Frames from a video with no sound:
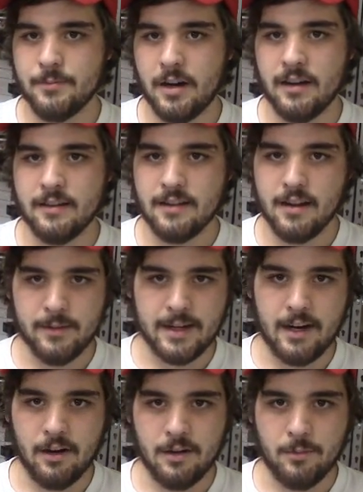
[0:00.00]
mods coming
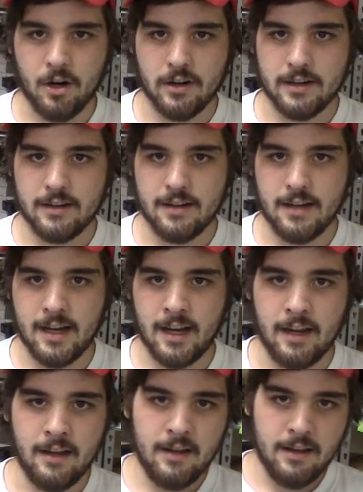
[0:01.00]
out on the market today,